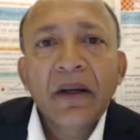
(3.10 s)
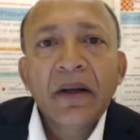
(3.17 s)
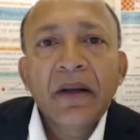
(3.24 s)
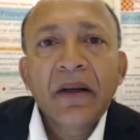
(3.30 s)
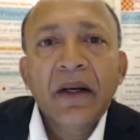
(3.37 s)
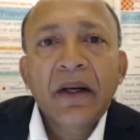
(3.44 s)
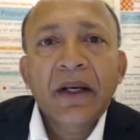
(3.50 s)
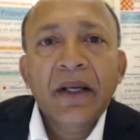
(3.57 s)

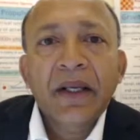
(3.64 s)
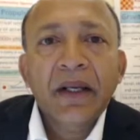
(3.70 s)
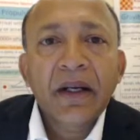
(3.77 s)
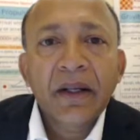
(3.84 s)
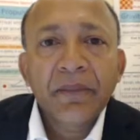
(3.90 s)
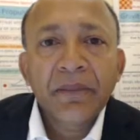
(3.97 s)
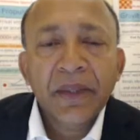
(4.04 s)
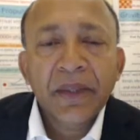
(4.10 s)
Hi,
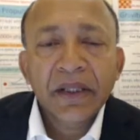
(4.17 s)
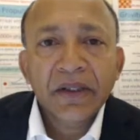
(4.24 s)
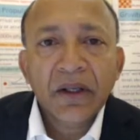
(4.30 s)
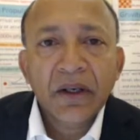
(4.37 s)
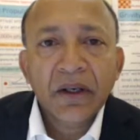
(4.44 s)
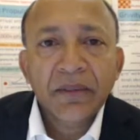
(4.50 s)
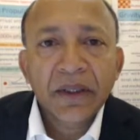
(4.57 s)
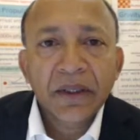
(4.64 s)
I'm Ben
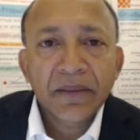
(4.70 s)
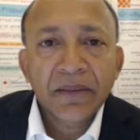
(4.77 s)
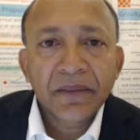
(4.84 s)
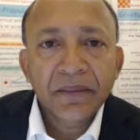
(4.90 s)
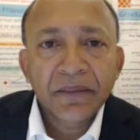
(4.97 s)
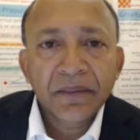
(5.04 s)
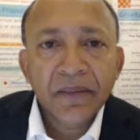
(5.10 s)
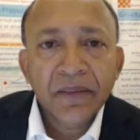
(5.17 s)
Solomon.
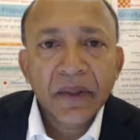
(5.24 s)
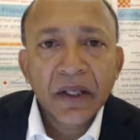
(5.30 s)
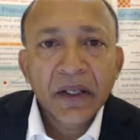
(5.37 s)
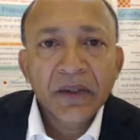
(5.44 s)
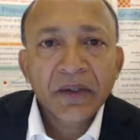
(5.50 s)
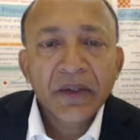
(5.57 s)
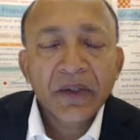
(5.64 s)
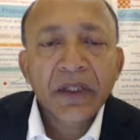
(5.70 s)

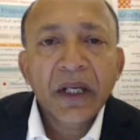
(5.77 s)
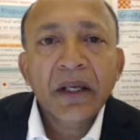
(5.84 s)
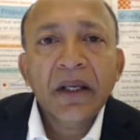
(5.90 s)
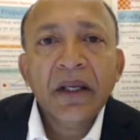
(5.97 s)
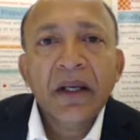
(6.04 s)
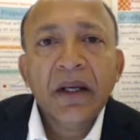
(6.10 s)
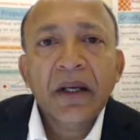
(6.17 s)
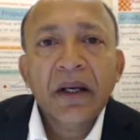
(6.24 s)

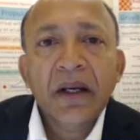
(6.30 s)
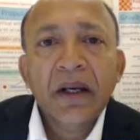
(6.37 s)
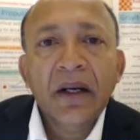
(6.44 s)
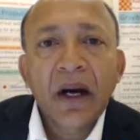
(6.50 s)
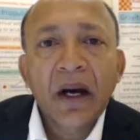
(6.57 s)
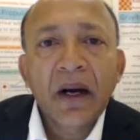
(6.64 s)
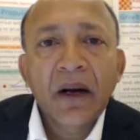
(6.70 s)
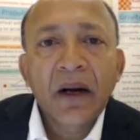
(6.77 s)
Today
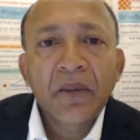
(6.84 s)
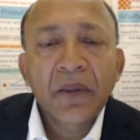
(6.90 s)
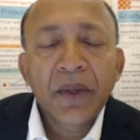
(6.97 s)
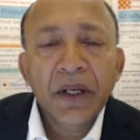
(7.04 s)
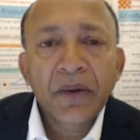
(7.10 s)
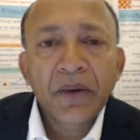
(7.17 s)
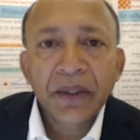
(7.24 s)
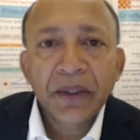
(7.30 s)
we
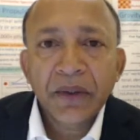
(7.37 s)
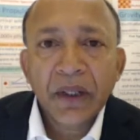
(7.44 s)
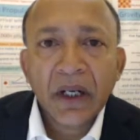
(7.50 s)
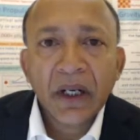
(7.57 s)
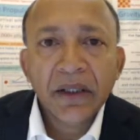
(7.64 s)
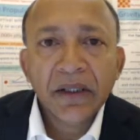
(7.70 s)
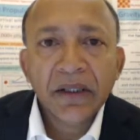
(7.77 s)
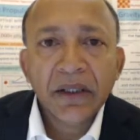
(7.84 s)
are going to
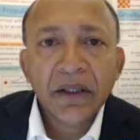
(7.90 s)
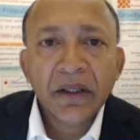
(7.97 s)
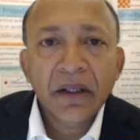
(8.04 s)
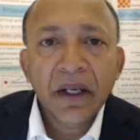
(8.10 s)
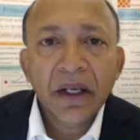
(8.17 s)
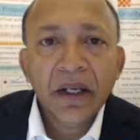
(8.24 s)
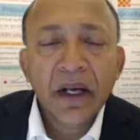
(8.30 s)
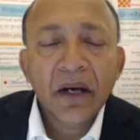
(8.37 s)
ask
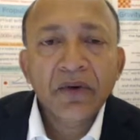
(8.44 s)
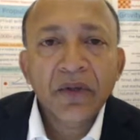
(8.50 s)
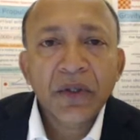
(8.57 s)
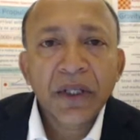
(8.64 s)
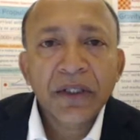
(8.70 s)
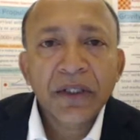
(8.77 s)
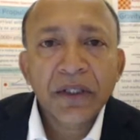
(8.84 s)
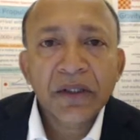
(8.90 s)
an
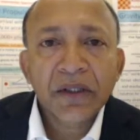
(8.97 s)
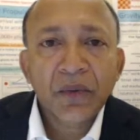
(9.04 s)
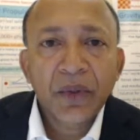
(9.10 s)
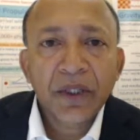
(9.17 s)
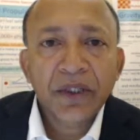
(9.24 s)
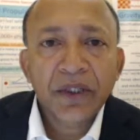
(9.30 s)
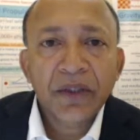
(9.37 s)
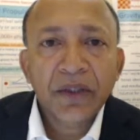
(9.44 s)
outrageous
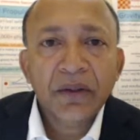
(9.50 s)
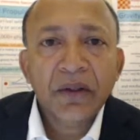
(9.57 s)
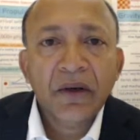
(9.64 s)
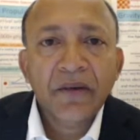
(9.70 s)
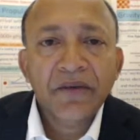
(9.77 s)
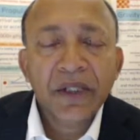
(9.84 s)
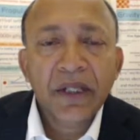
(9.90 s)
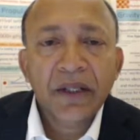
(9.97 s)
question
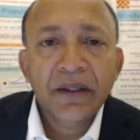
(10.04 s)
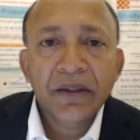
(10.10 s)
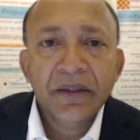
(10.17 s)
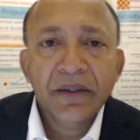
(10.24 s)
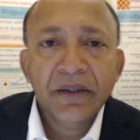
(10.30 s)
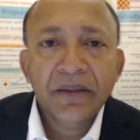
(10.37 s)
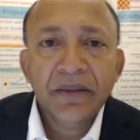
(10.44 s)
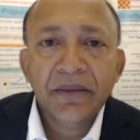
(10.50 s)
of
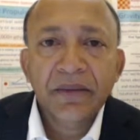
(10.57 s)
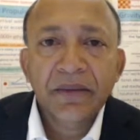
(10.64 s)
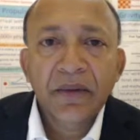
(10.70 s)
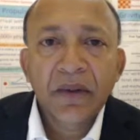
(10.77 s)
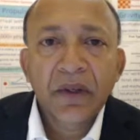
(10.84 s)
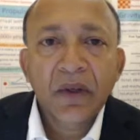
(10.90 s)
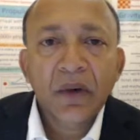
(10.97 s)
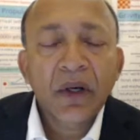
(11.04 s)
science,
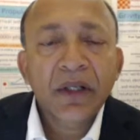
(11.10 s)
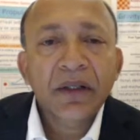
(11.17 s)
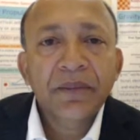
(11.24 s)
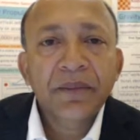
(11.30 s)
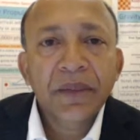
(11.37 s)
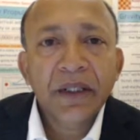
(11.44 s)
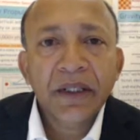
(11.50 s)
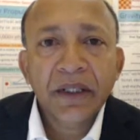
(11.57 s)
quantum
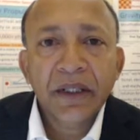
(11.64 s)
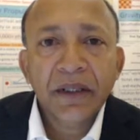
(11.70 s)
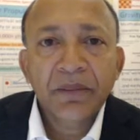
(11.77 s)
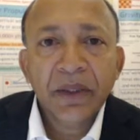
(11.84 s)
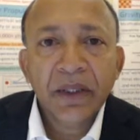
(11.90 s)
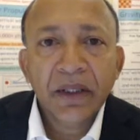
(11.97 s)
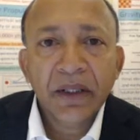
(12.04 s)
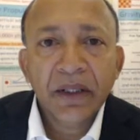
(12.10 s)
theory in
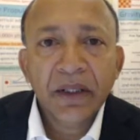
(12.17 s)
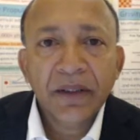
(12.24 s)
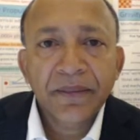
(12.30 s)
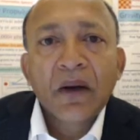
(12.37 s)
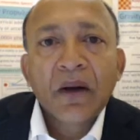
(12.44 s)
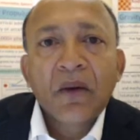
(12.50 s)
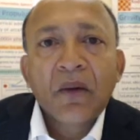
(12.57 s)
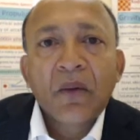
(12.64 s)
particular.
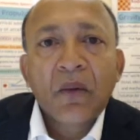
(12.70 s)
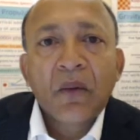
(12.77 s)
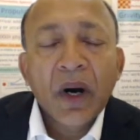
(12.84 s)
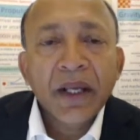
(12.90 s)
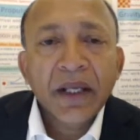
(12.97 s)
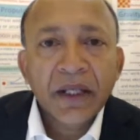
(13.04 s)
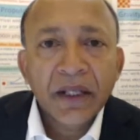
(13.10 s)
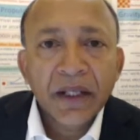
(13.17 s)
Why
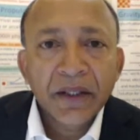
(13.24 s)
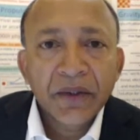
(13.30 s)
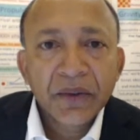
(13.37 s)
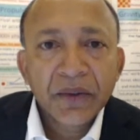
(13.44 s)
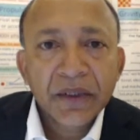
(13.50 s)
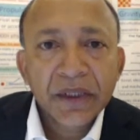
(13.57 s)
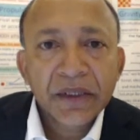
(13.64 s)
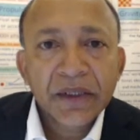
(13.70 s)
can I do
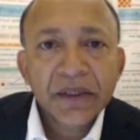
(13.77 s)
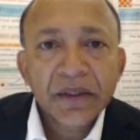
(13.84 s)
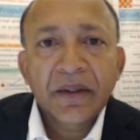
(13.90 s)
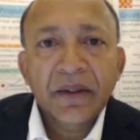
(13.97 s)
this?